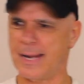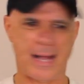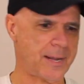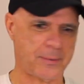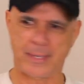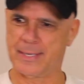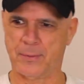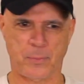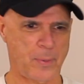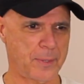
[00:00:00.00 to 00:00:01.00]
I don't,
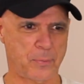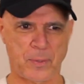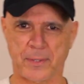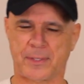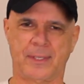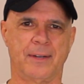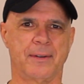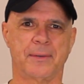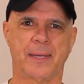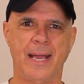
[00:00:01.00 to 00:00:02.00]
what works here?
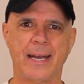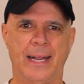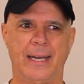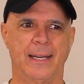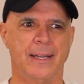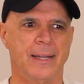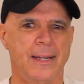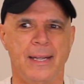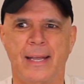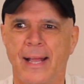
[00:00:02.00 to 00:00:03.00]
I don't get it.
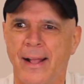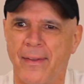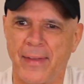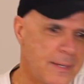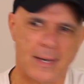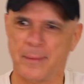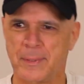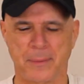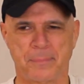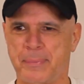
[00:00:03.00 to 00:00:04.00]
I
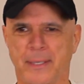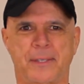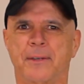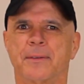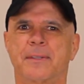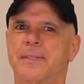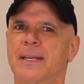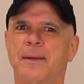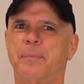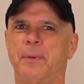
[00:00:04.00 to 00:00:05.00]
mean, pick your
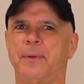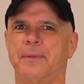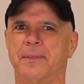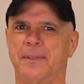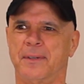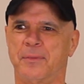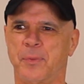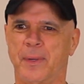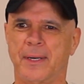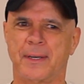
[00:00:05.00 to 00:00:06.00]
example of
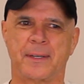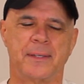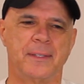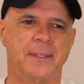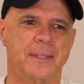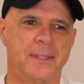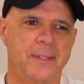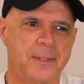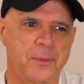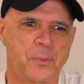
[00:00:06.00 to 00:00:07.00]
where
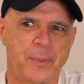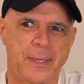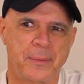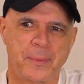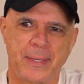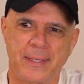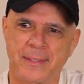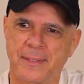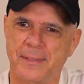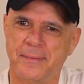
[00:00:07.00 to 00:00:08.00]
we
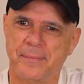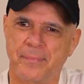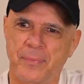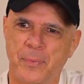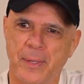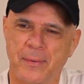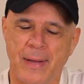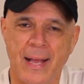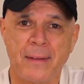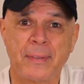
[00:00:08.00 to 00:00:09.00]
don't
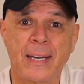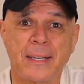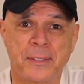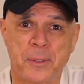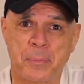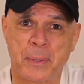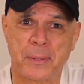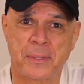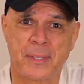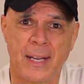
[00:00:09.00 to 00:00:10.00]
have an answer per
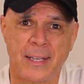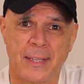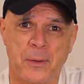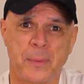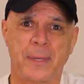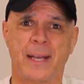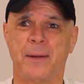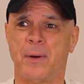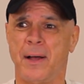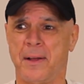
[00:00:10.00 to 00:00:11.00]
se, like we're
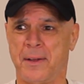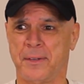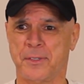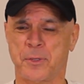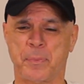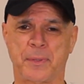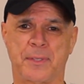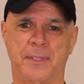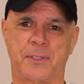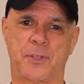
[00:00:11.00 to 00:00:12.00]
not
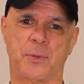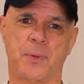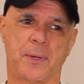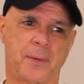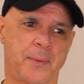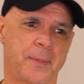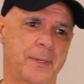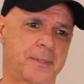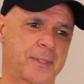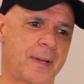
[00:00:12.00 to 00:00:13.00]
100% sure,
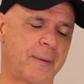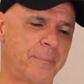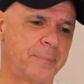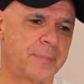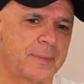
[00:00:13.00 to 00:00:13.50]
or some